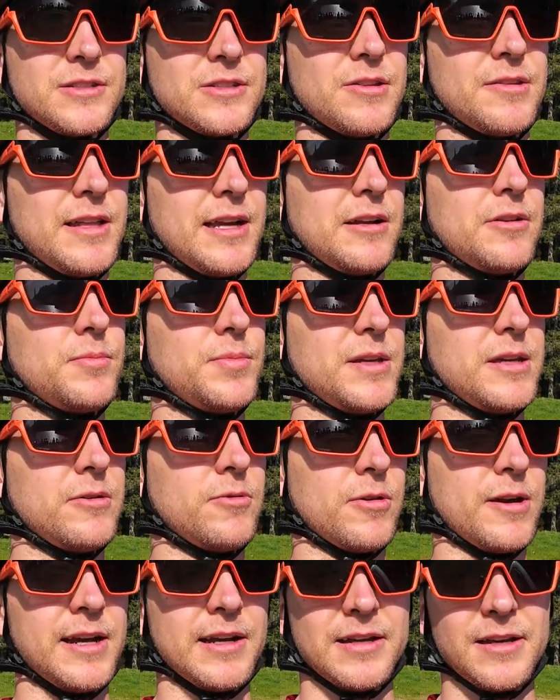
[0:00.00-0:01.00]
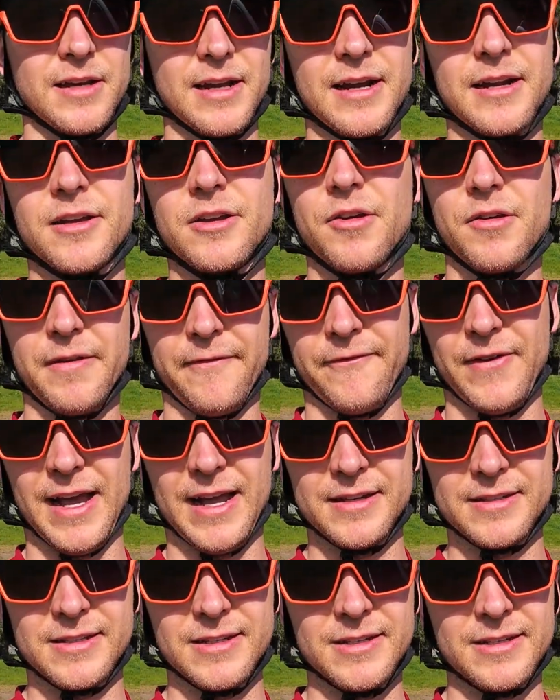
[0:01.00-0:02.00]
So that'll be where I can kind of go the
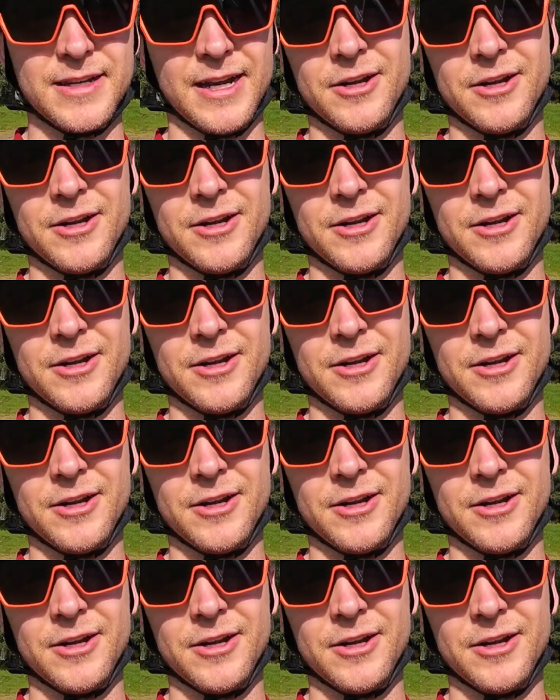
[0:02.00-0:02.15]
fastest.